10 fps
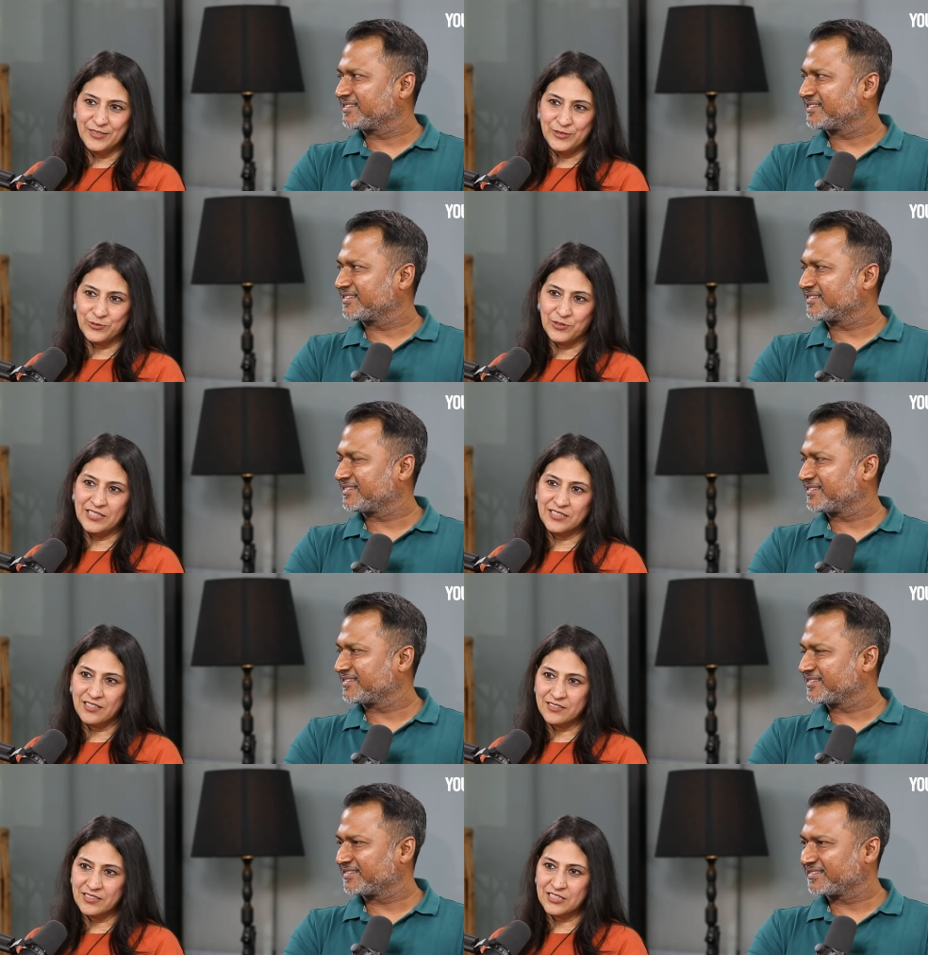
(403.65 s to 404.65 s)
Speaker 1: So I
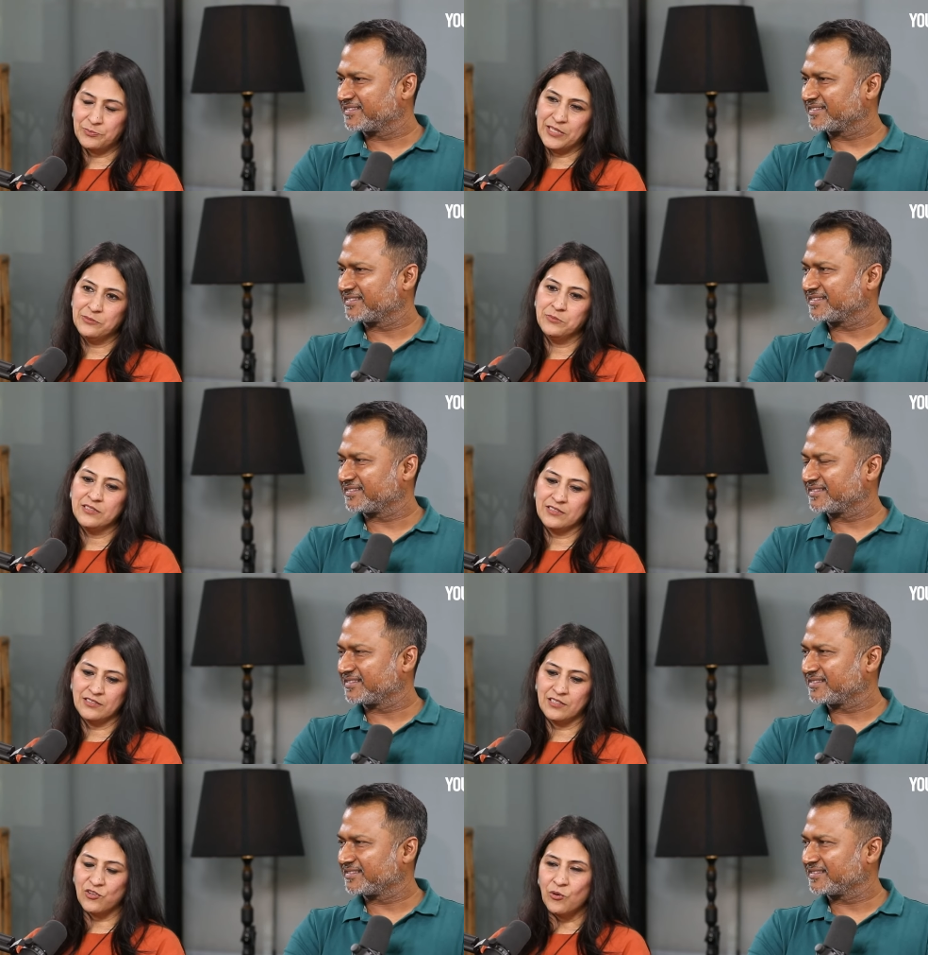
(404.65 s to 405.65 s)
started experimenting
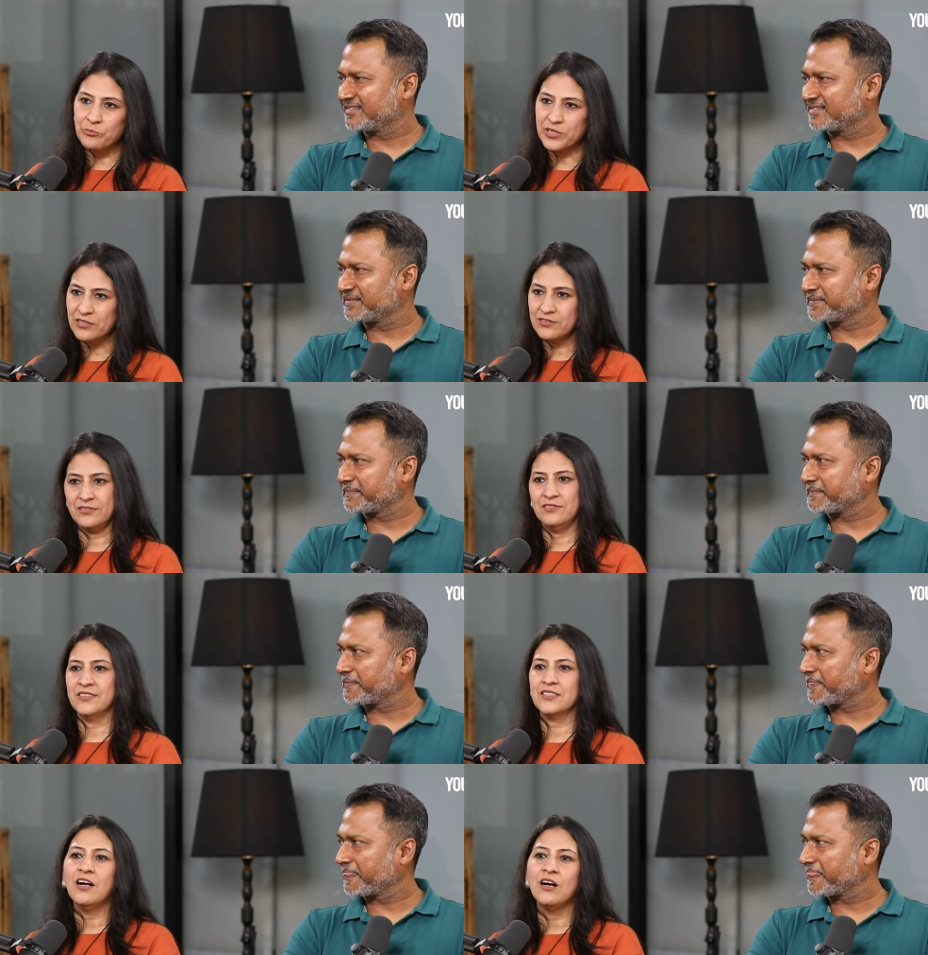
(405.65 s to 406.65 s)
the
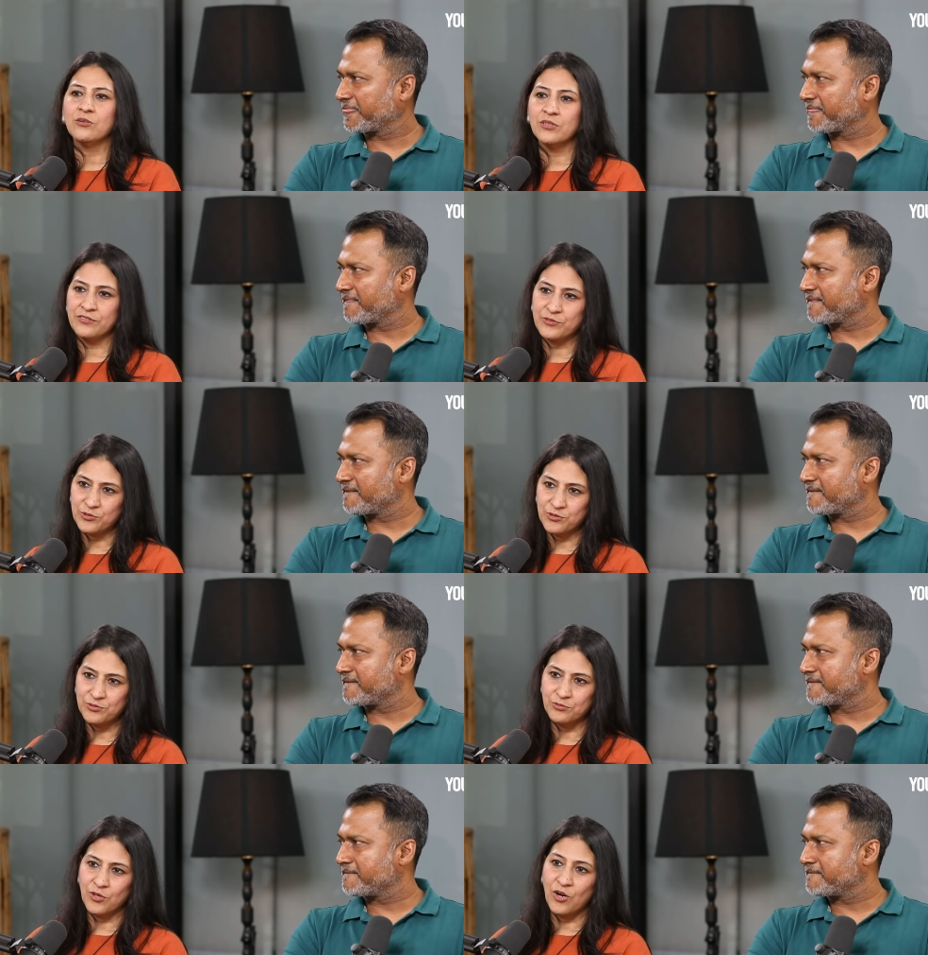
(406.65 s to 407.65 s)
combinations, how I have to
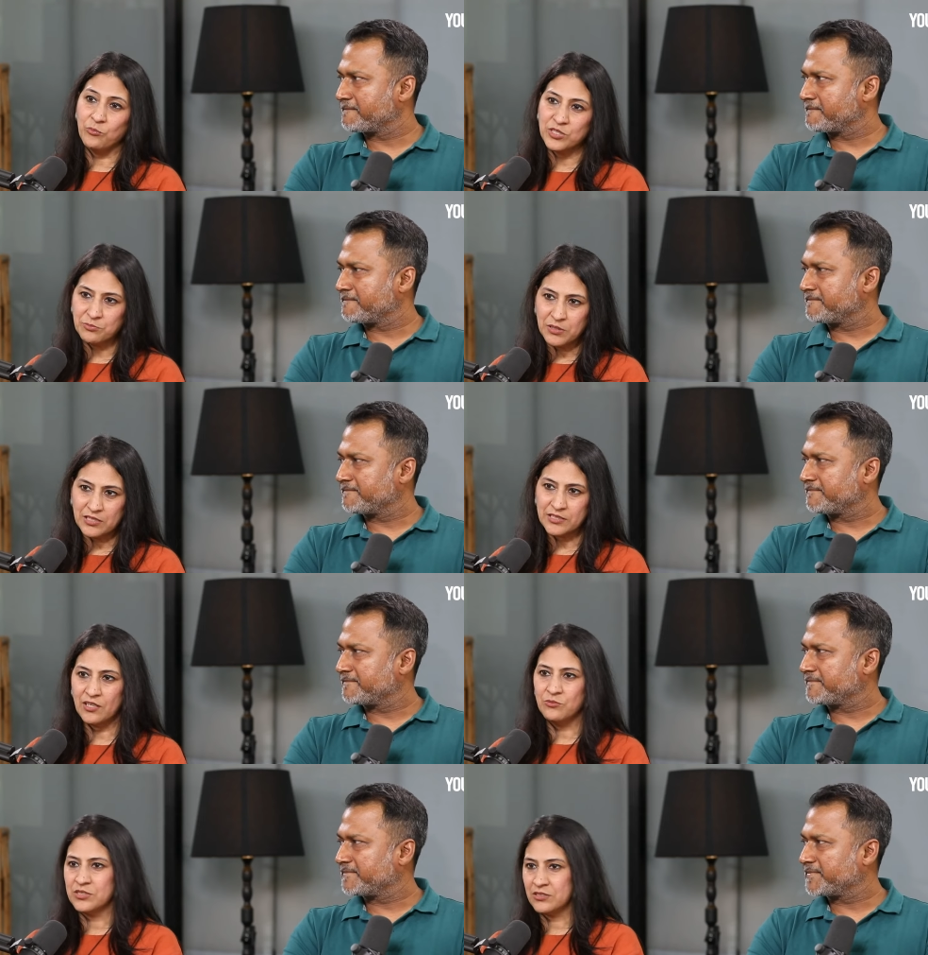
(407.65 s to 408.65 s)
do, how much millet,
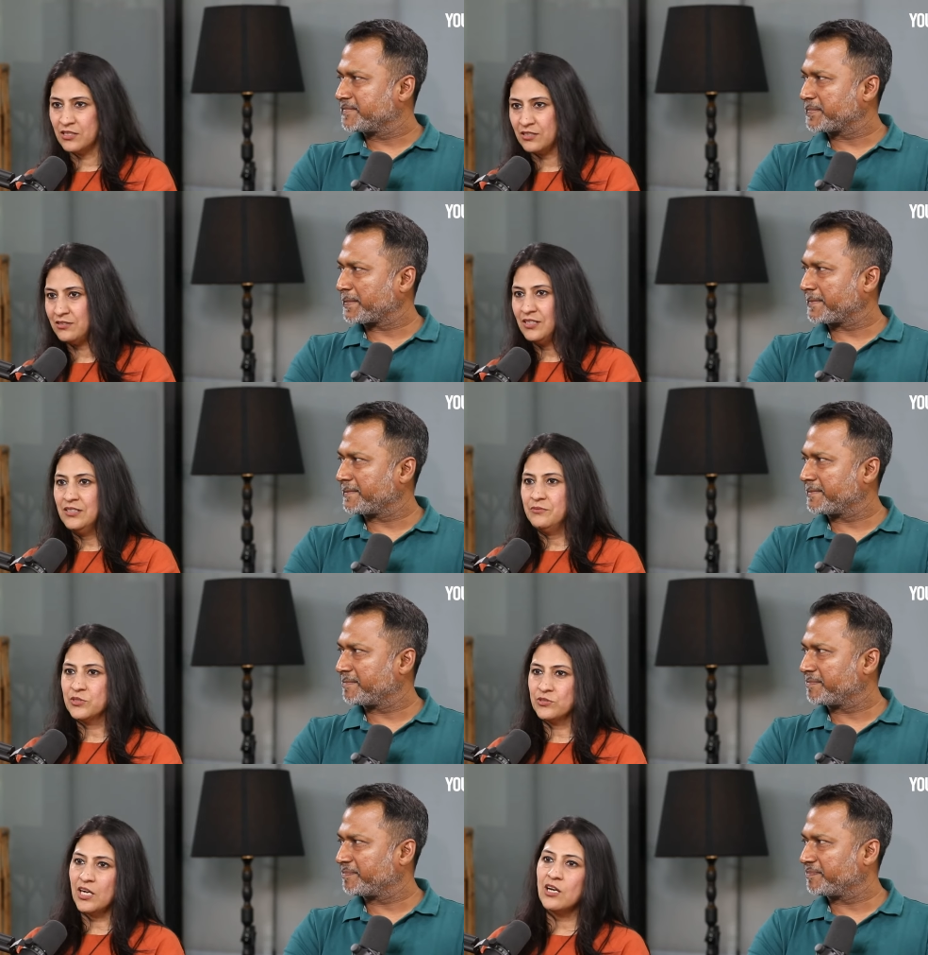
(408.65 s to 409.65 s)
how much dal,
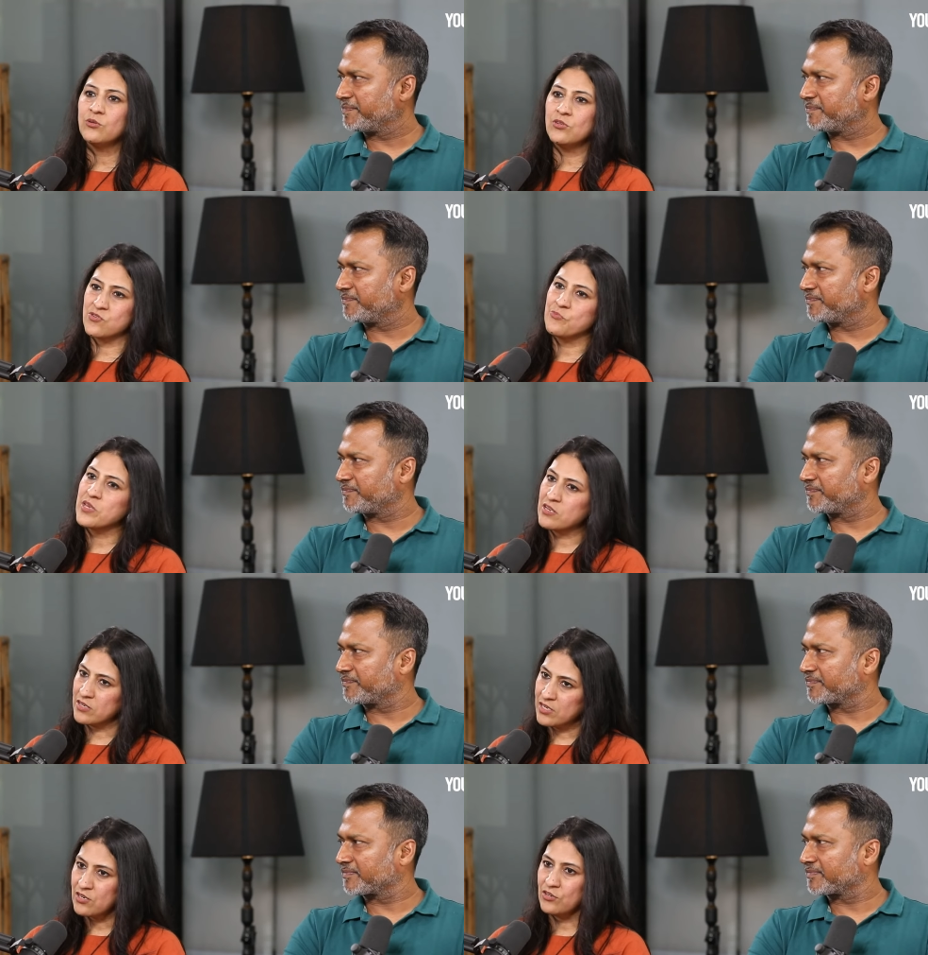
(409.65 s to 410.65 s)
because dal also may
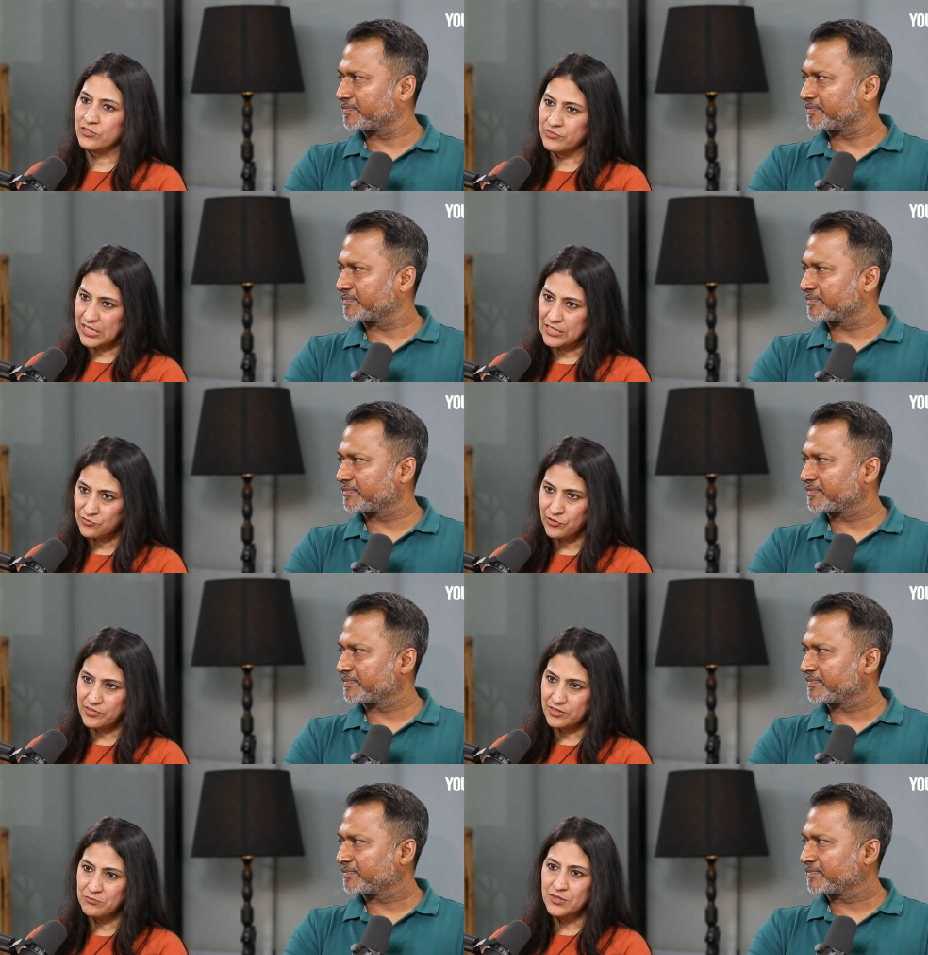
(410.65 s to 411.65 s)
create a lot of gas for
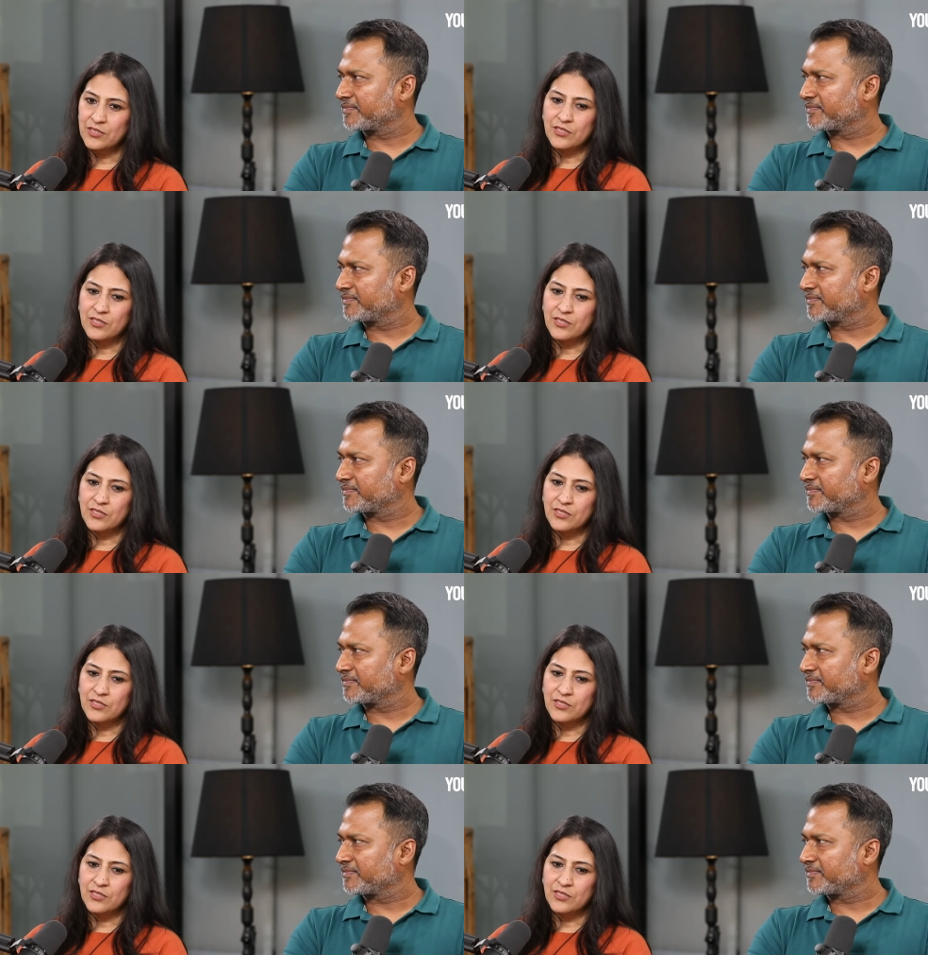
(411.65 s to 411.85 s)
him.